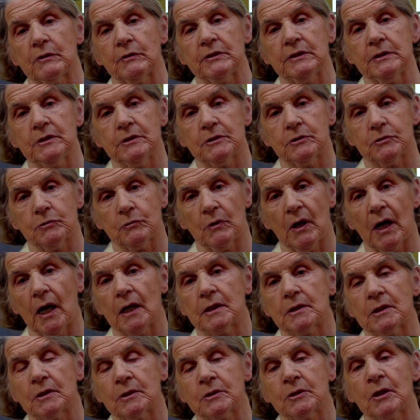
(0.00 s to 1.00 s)
into
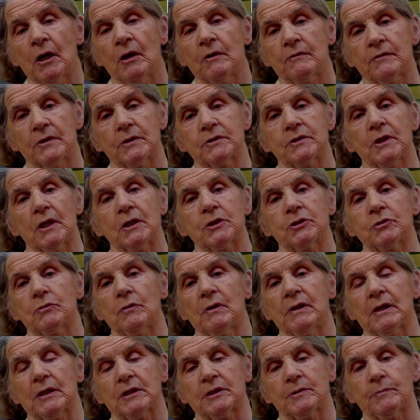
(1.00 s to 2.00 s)
Ireland for
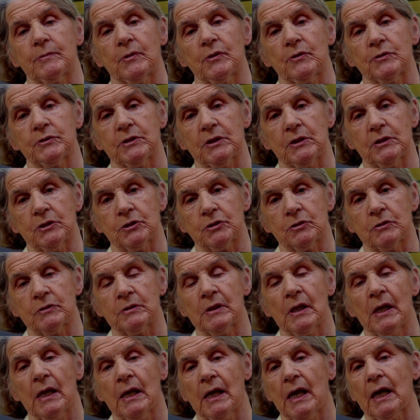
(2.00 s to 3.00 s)
sexual
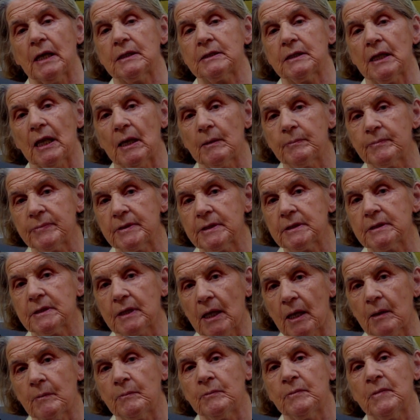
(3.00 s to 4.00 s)
exploitation, and helping
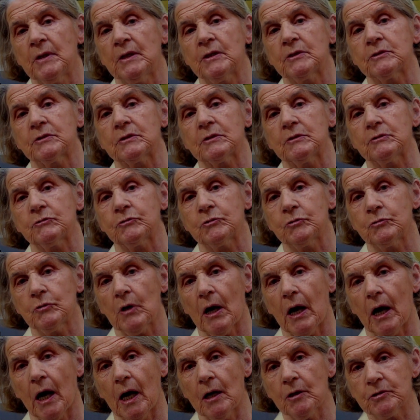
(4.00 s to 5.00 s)
them
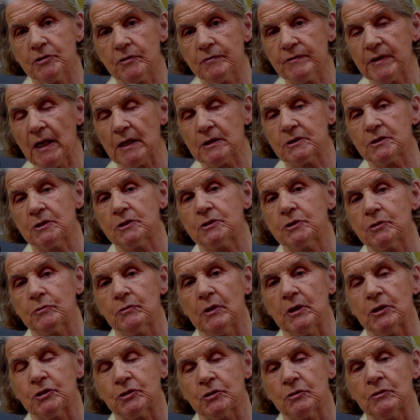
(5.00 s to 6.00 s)
to out of that
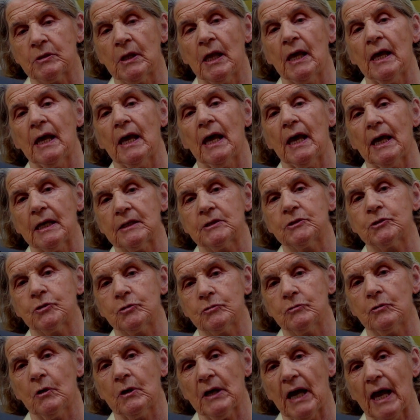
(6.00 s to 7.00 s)
situation and
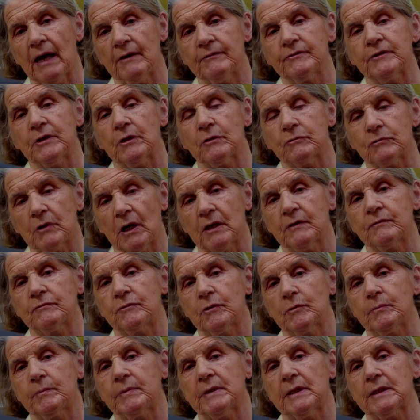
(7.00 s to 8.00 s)
to have their
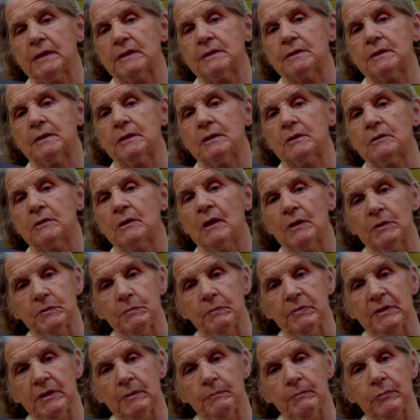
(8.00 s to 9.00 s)
rightful place here.
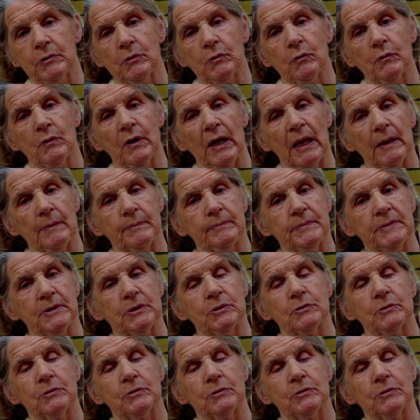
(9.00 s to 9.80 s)
People who helped me